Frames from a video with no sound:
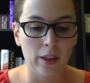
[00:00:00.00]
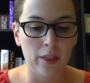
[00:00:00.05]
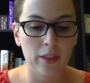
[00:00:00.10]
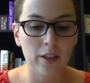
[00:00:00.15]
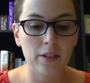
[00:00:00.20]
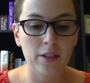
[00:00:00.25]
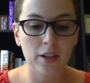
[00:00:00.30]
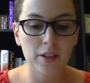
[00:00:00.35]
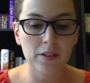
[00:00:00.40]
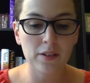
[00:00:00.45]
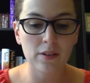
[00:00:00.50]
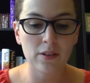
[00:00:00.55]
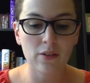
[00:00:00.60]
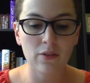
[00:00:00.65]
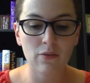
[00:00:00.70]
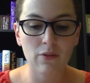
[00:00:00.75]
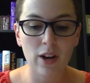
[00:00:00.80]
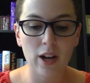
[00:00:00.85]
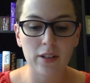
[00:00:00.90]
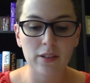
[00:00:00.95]
The dozens
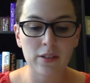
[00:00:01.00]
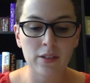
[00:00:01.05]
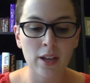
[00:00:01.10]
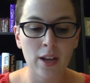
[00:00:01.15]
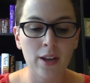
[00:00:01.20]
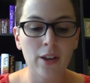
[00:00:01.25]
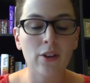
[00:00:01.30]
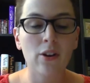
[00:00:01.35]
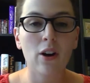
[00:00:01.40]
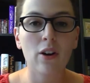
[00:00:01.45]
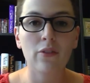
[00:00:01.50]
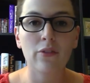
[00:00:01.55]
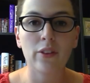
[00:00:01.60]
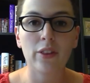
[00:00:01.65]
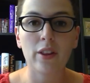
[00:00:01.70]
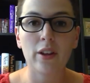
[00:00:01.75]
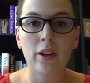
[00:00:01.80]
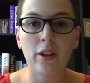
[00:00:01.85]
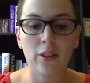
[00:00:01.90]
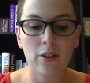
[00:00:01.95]
of rats take off in
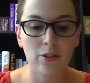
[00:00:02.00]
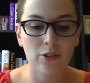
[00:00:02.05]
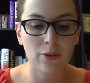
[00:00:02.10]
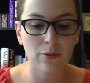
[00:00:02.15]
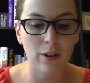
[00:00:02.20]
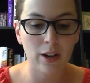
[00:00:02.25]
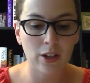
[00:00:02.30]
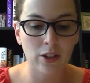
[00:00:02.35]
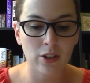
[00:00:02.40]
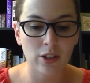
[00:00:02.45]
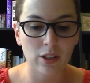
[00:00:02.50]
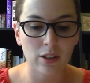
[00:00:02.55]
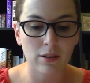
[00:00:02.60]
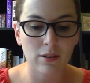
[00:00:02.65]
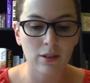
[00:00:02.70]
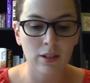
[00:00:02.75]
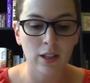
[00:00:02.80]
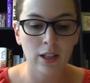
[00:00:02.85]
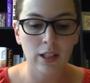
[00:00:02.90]
the other direction,